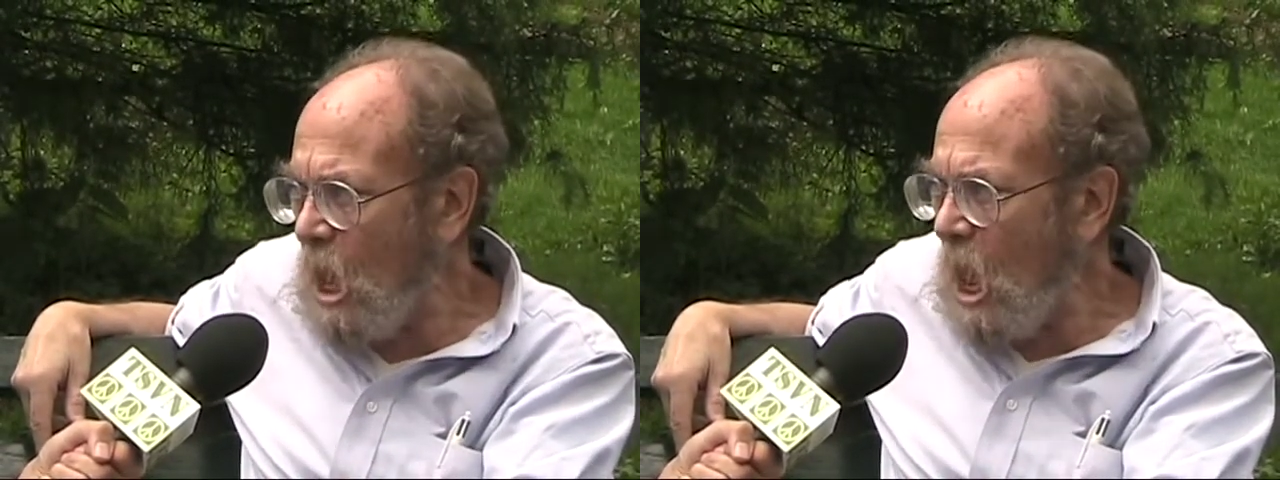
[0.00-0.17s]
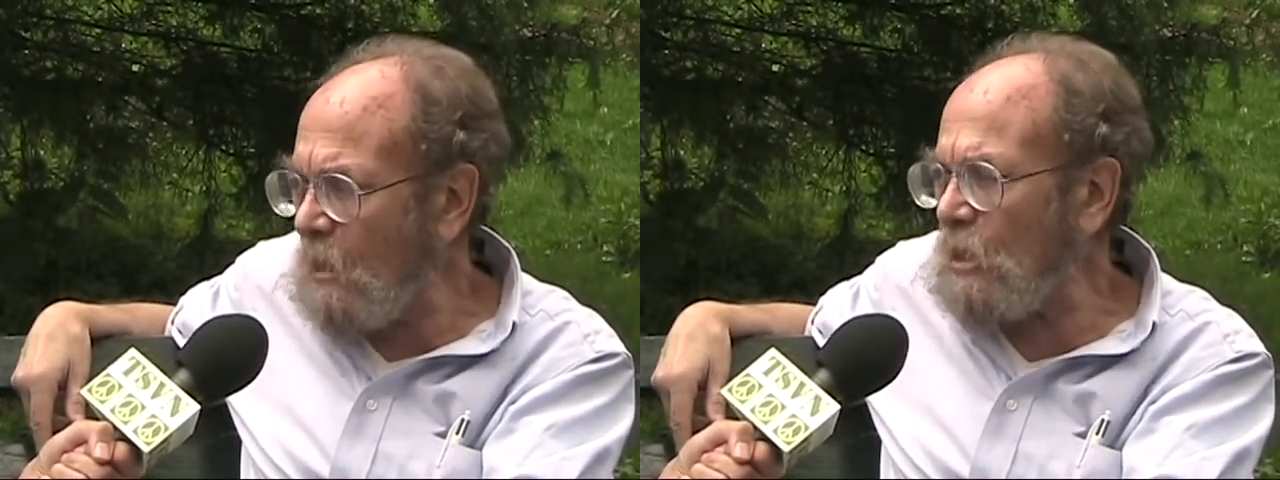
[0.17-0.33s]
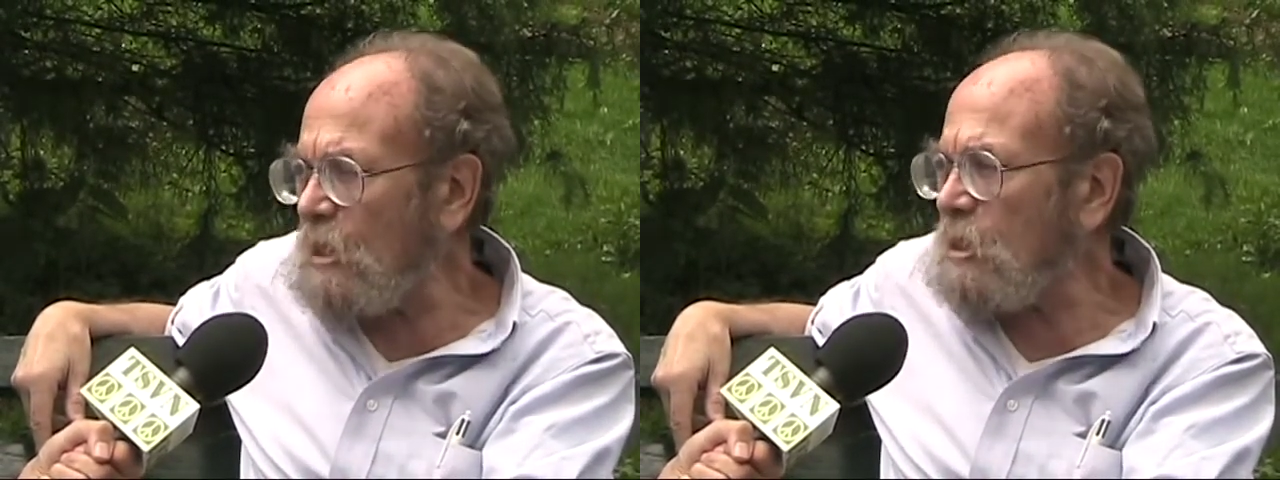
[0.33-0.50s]

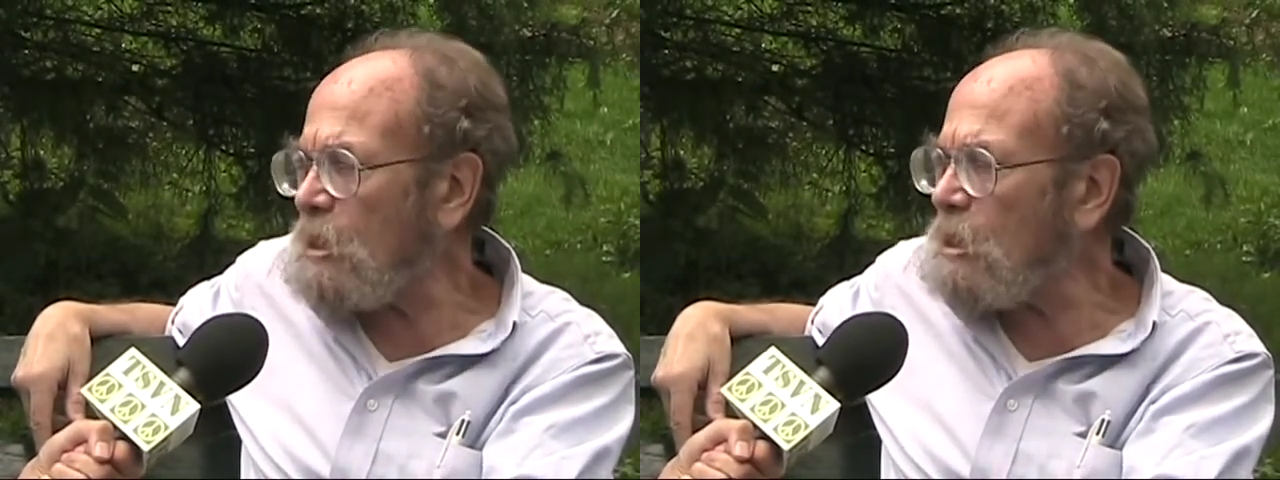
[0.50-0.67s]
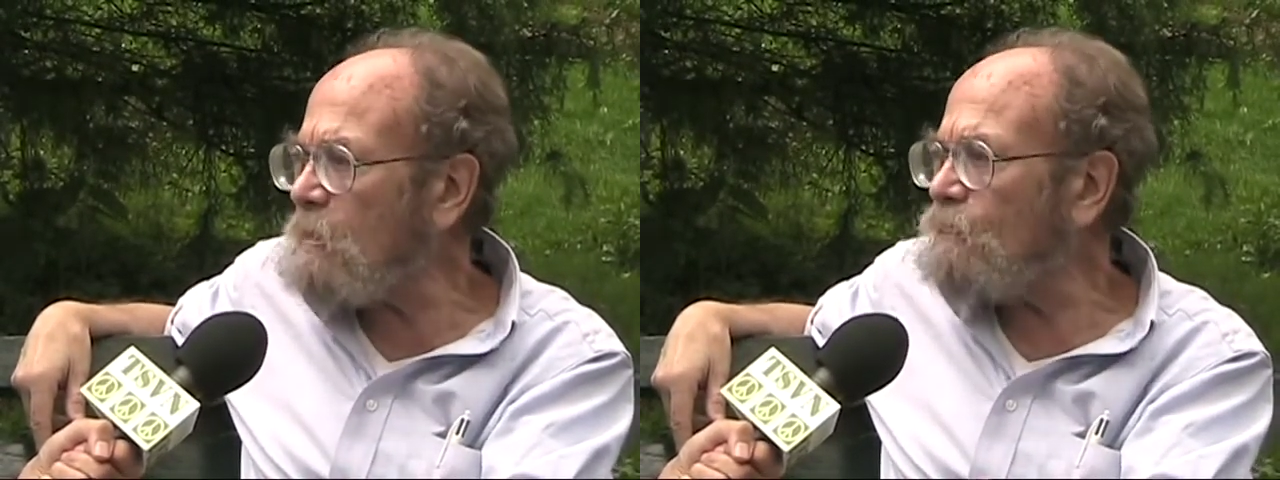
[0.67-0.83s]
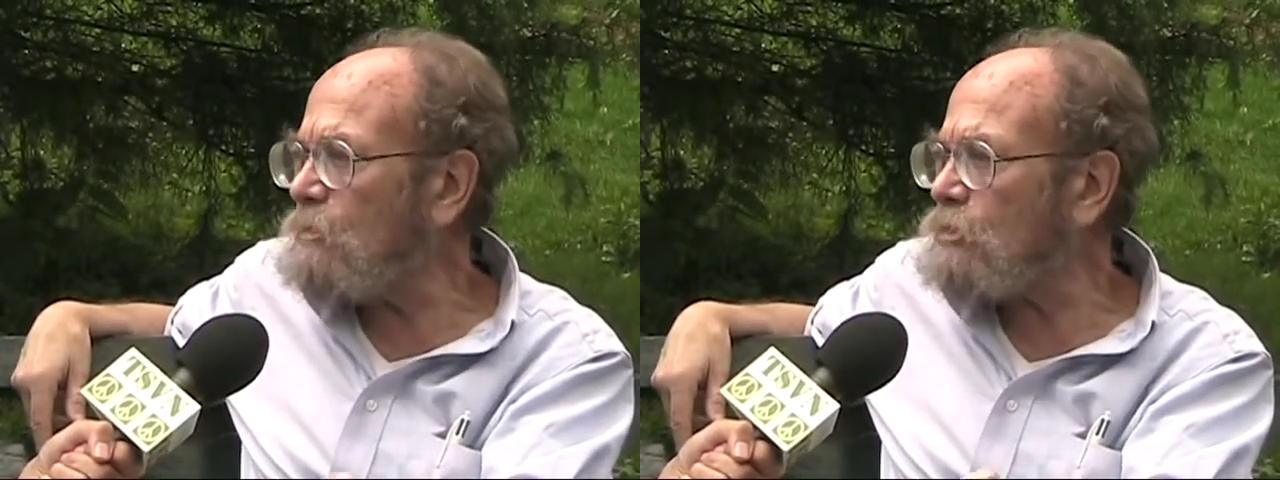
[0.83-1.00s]
And they
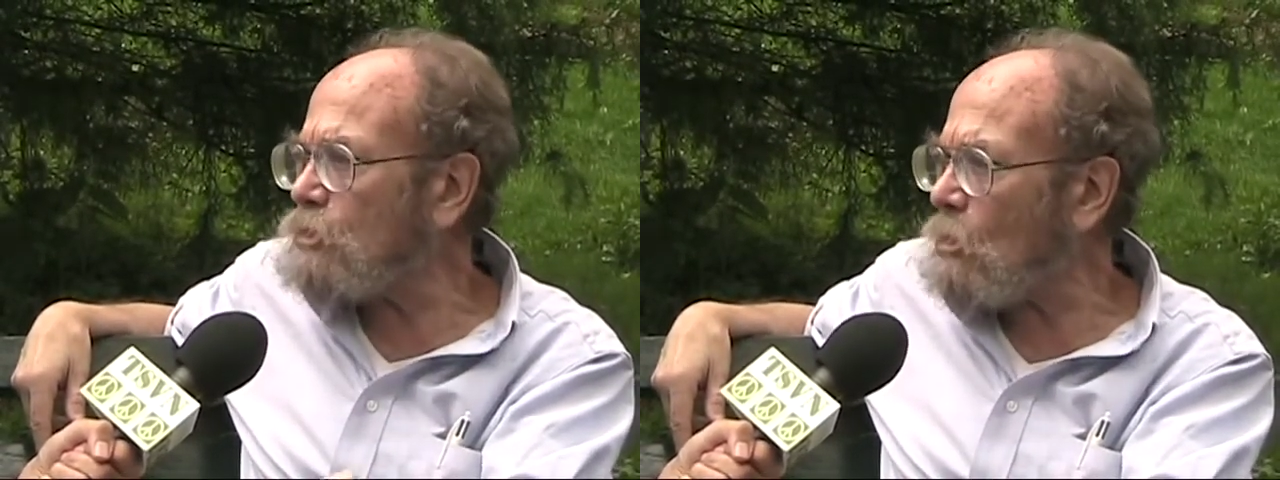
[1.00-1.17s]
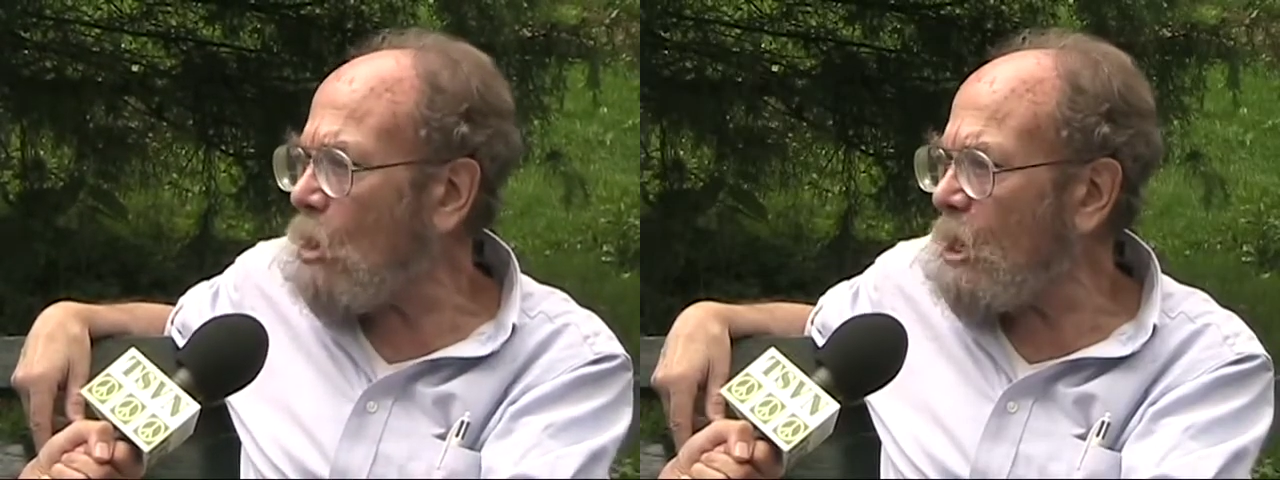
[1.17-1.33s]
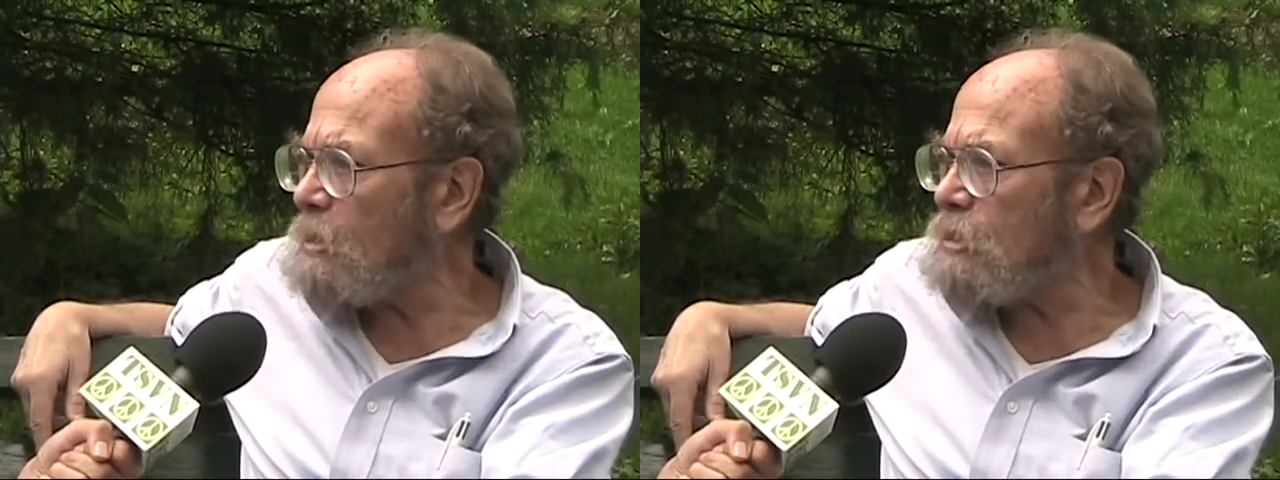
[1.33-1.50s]
even
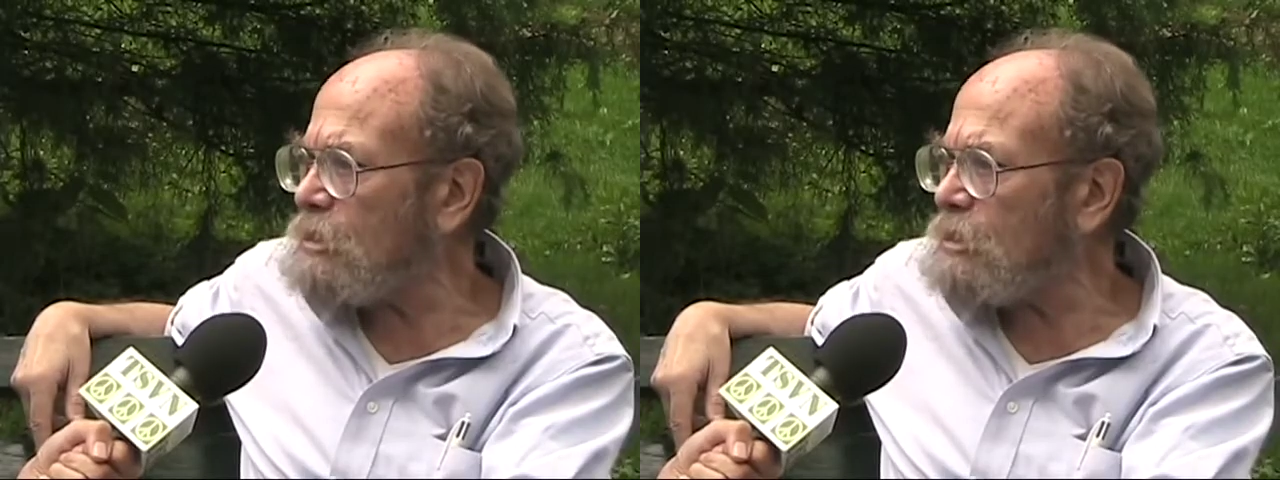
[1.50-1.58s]
tried